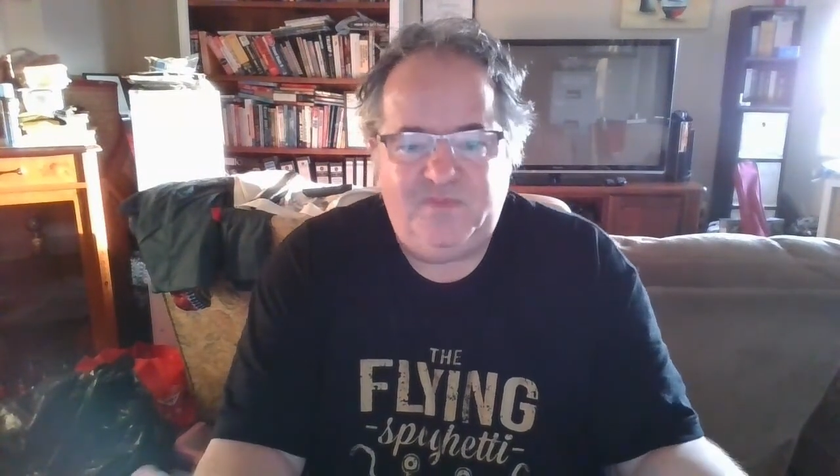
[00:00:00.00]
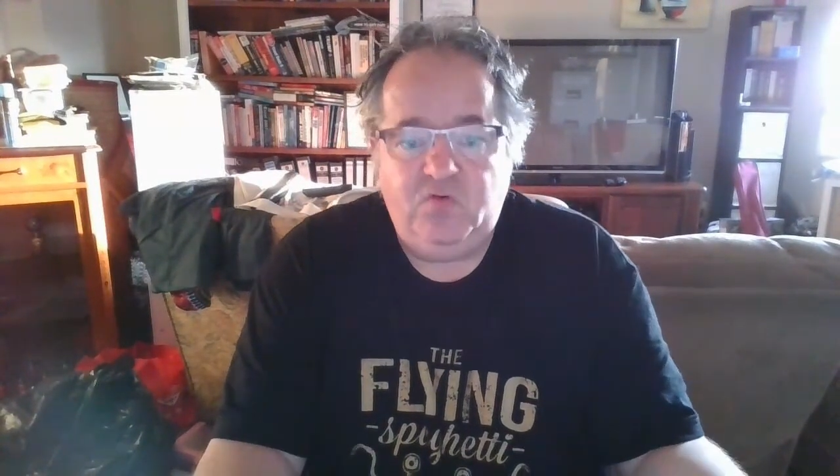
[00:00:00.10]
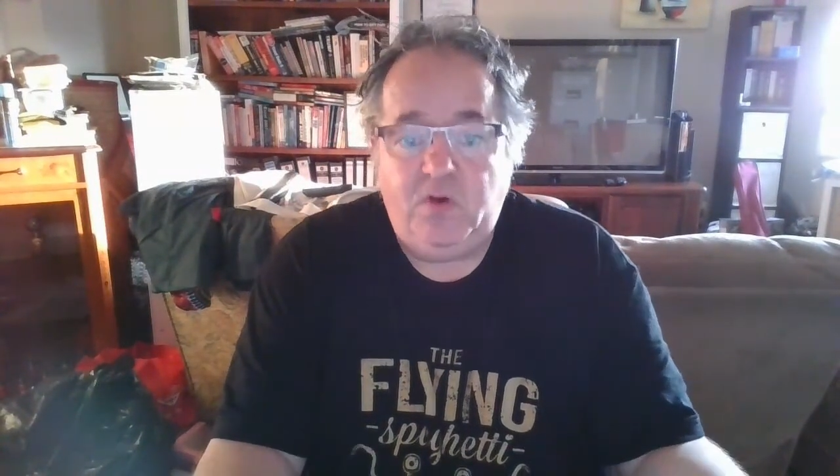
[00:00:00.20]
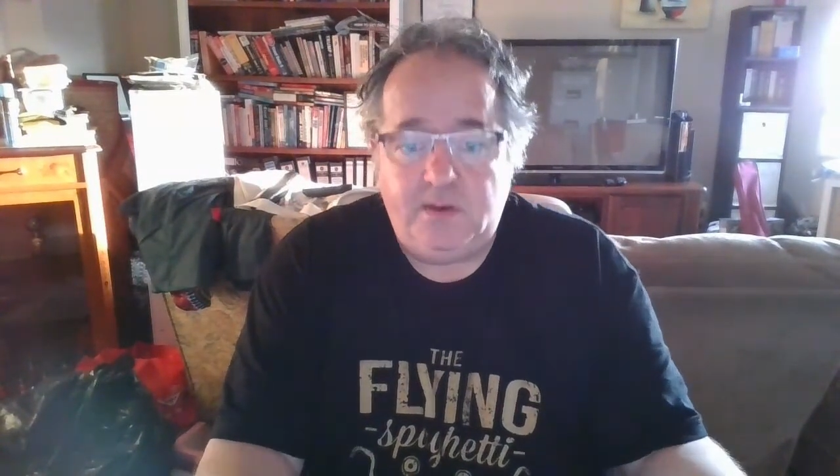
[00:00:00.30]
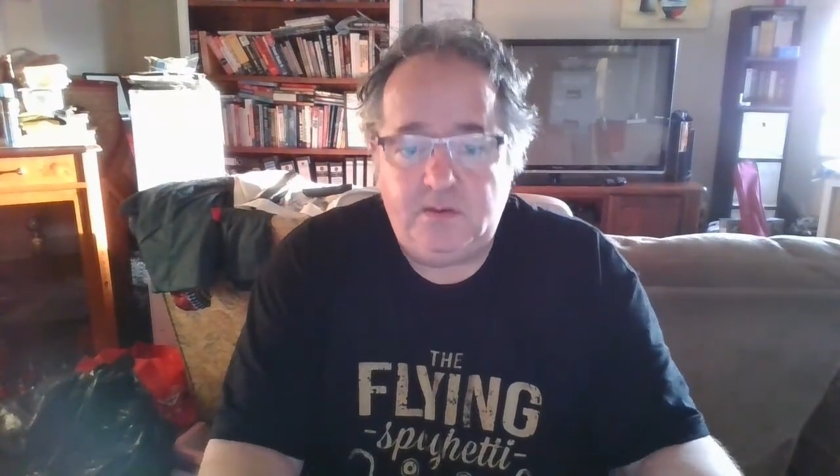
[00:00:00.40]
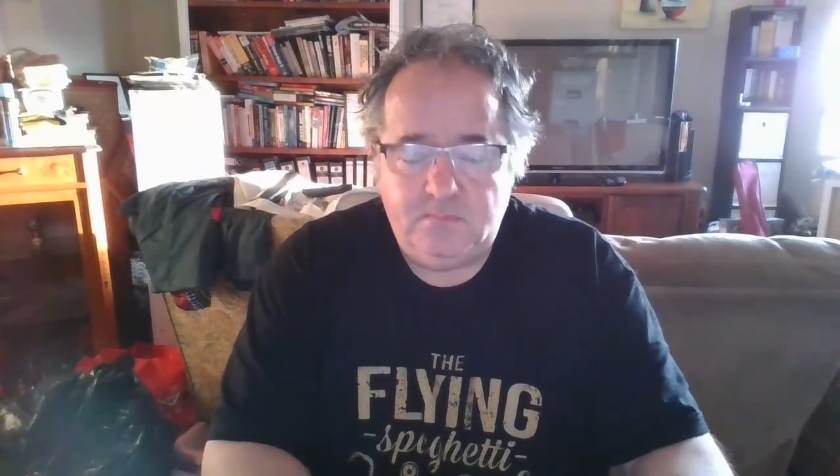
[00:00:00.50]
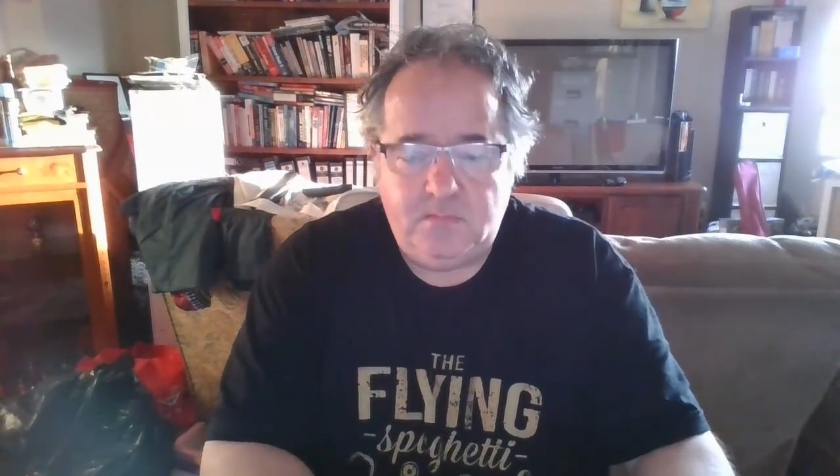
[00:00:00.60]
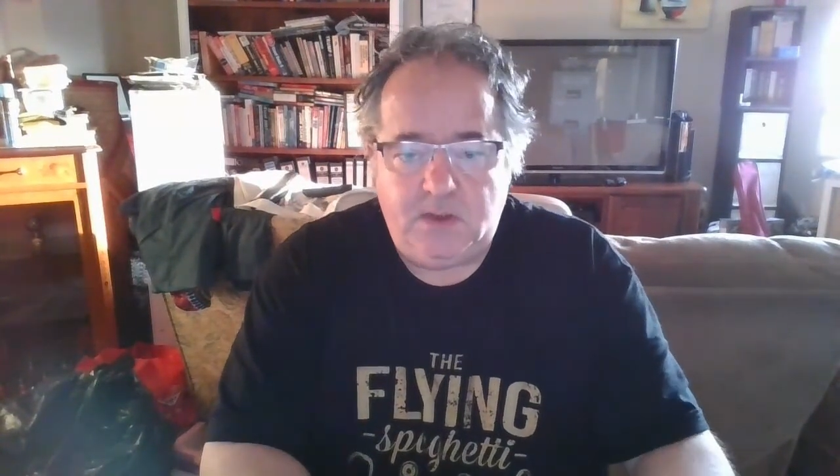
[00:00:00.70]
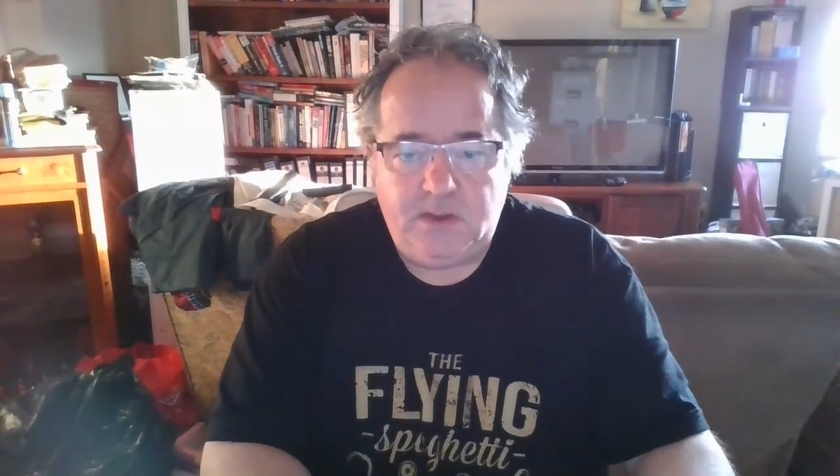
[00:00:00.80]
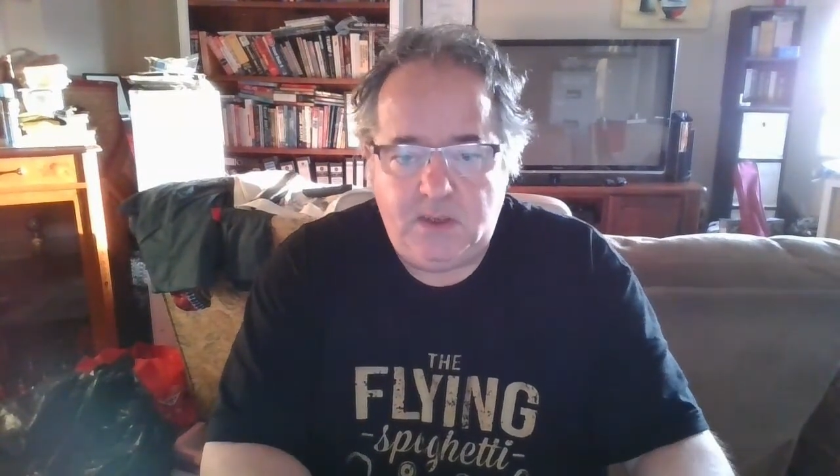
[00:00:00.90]
great,
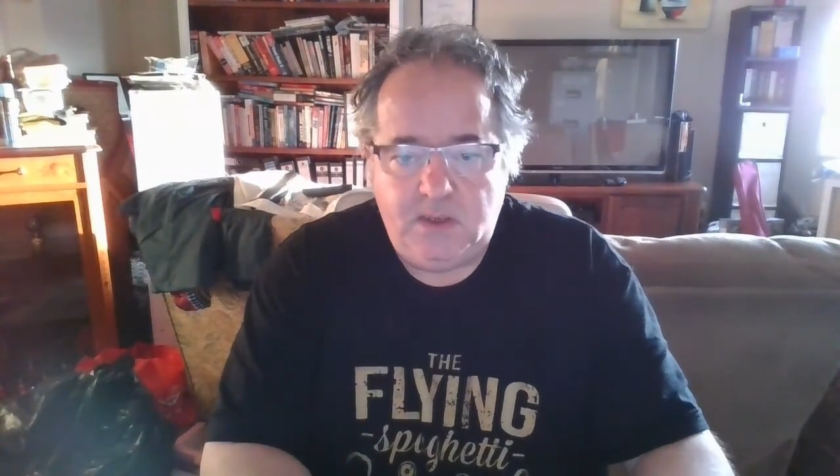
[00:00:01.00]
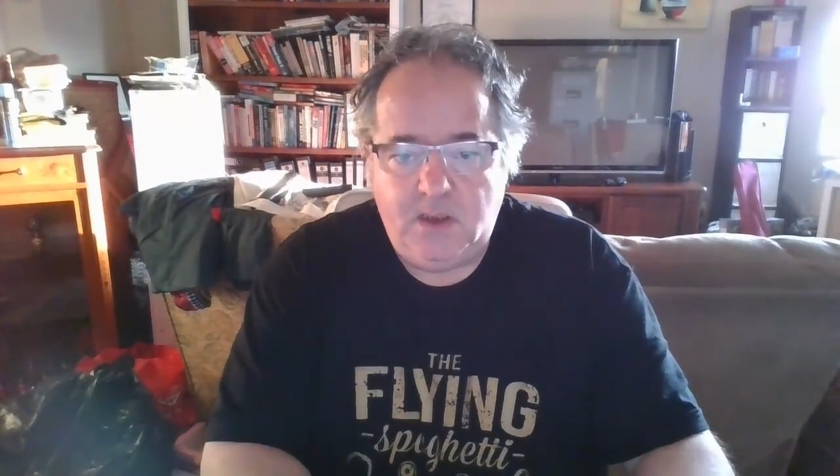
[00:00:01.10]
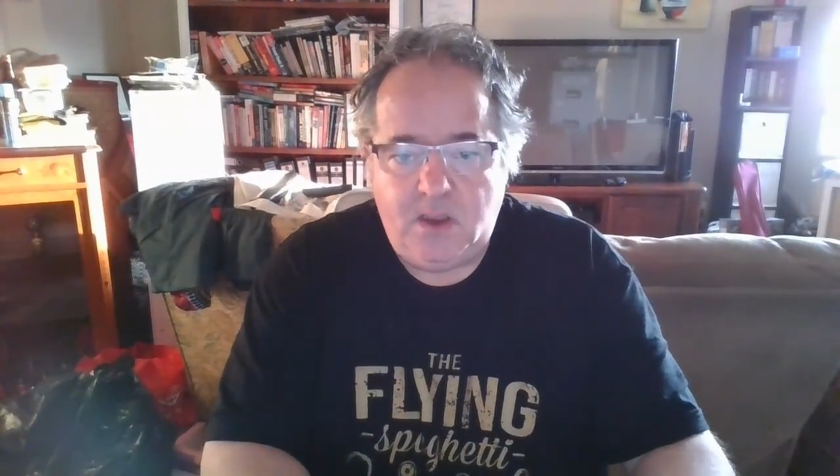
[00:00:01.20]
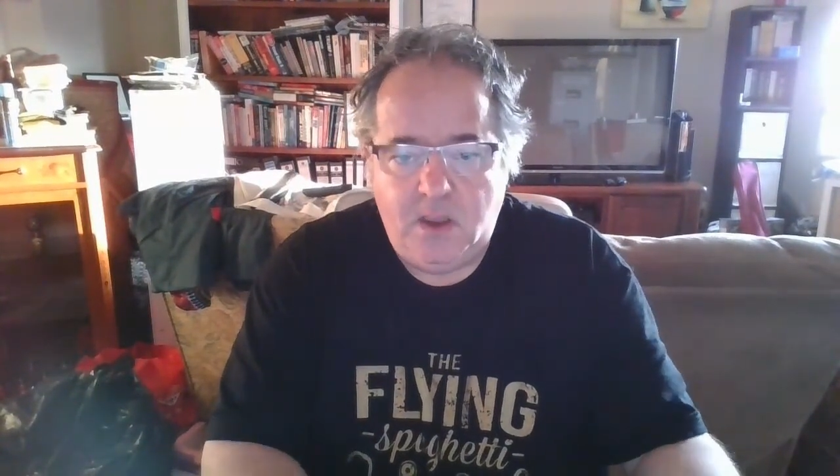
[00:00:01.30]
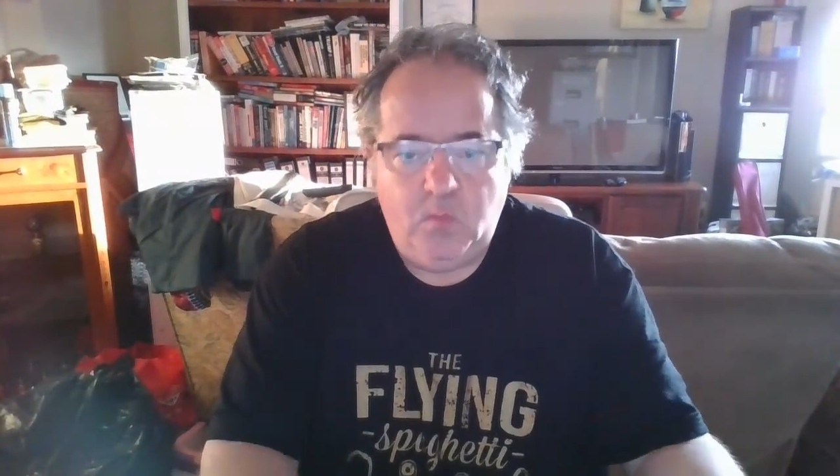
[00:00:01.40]
okay? I